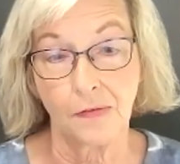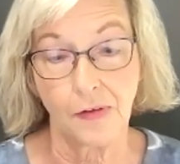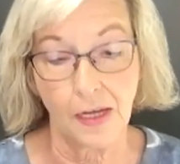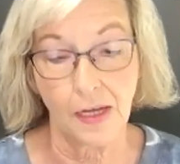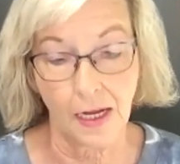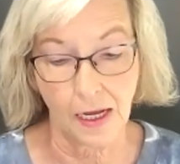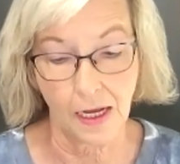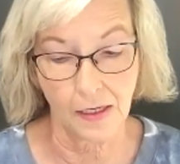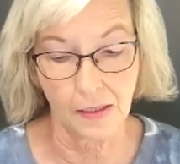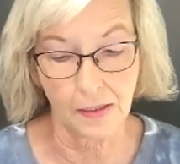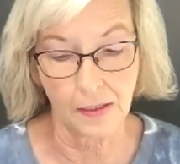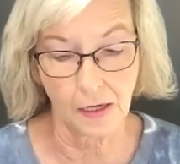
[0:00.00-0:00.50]

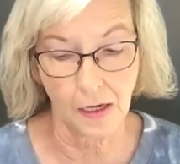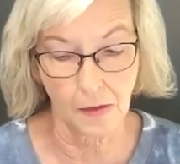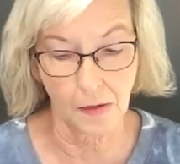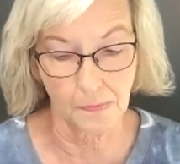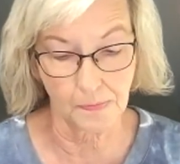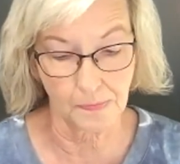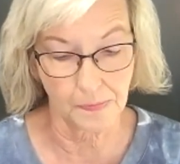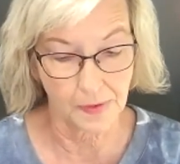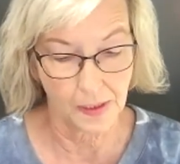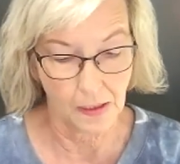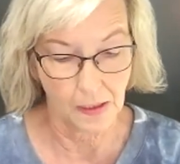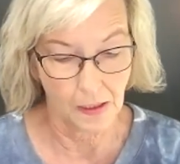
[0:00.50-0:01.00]
And
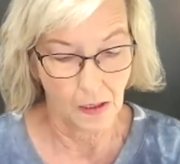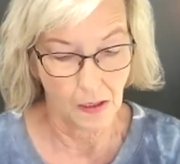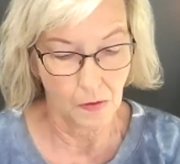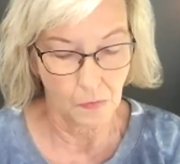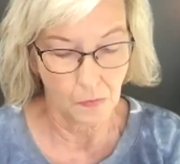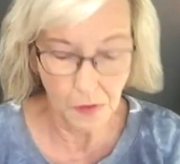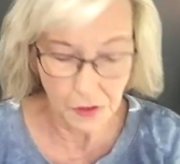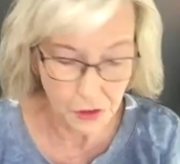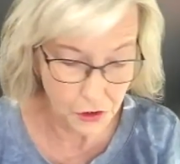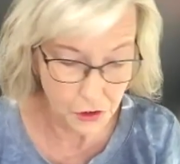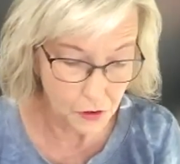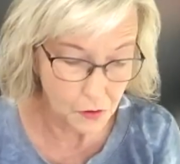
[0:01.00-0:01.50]

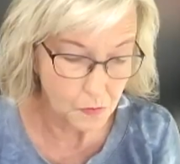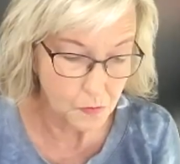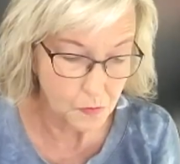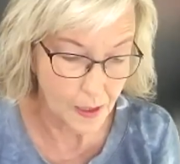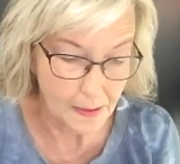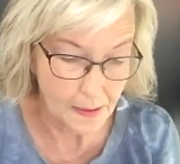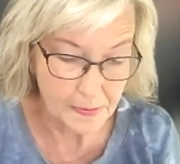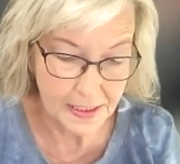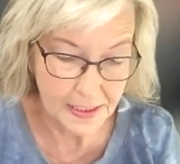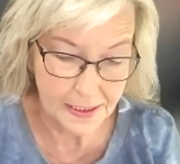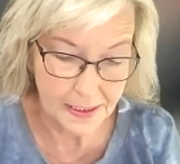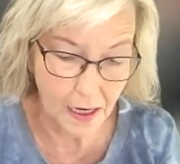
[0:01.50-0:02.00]
what's your
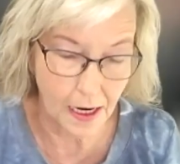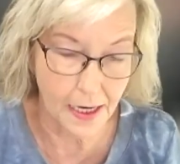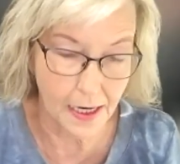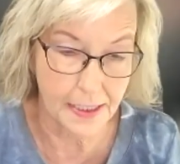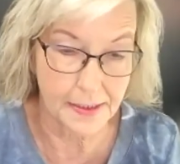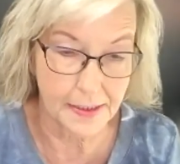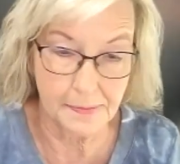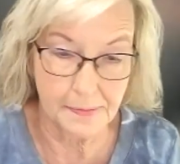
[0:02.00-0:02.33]
website?